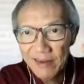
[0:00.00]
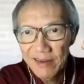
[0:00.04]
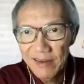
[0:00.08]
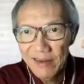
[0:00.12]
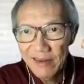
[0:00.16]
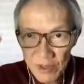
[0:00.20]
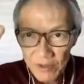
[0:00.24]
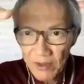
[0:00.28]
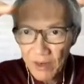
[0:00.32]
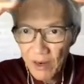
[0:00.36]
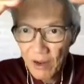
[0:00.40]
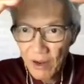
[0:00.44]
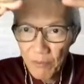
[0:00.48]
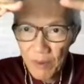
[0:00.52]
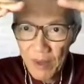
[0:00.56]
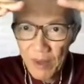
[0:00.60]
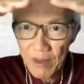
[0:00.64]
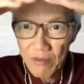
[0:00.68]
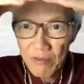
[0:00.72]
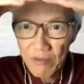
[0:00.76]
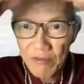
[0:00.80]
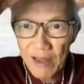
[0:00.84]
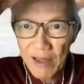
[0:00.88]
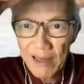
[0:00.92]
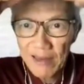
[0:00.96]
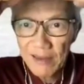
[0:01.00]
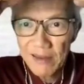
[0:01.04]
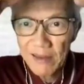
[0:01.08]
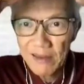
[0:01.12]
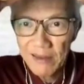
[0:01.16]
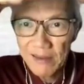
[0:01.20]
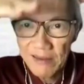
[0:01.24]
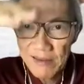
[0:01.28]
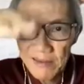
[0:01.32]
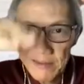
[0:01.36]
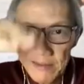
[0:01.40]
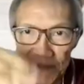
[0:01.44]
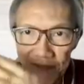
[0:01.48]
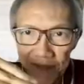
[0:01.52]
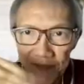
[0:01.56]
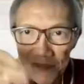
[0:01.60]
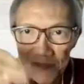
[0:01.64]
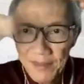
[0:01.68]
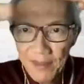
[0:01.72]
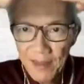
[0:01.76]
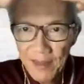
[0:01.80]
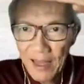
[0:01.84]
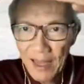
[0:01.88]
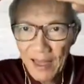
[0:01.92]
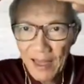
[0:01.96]
We can always starting
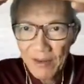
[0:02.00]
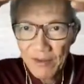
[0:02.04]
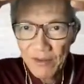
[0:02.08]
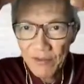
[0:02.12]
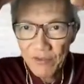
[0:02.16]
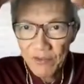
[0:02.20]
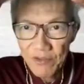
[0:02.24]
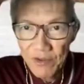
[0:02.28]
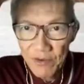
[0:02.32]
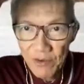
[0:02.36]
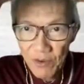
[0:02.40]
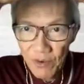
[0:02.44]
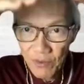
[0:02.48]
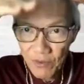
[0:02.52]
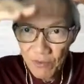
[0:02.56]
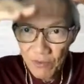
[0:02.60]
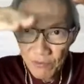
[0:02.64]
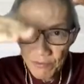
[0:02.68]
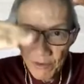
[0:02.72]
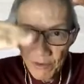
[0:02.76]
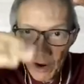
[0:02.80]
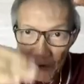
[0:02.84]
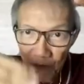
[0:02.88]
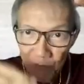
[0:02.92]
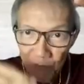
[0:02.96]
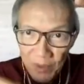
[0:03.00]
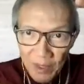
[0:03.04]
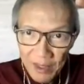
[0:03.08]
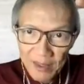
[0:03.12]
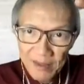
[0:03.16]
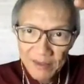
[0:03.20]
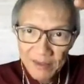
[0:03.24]
at 0 onward.